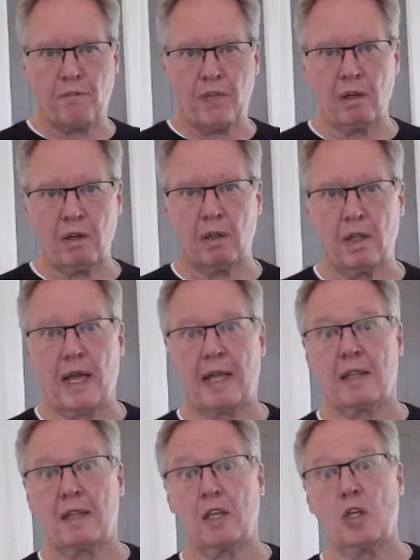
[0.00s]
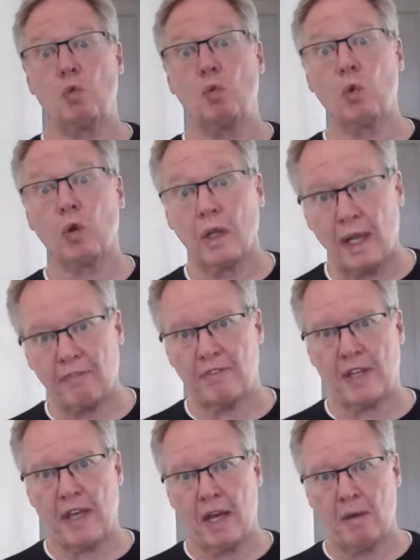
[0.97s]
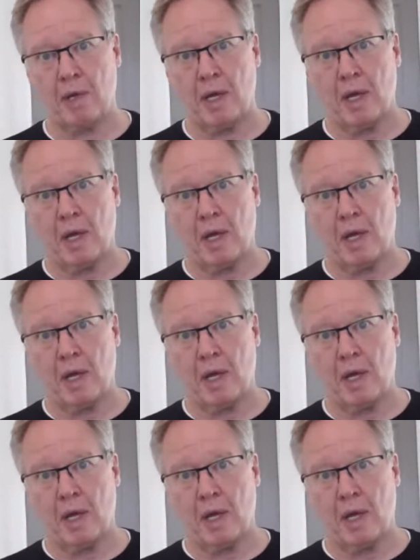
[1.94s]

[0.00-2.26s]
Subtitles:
feel like you love them,